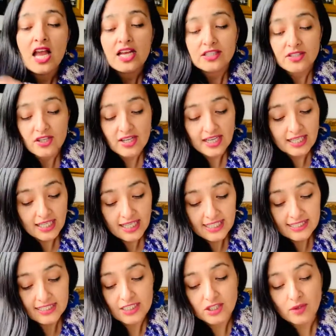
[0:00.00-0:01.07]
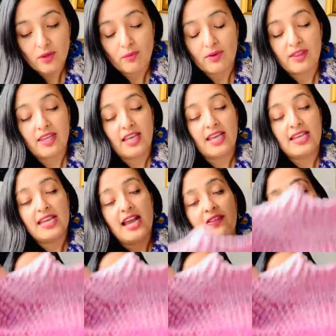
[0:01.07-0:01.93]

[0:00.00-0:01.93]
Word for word: So you can easily do it with any other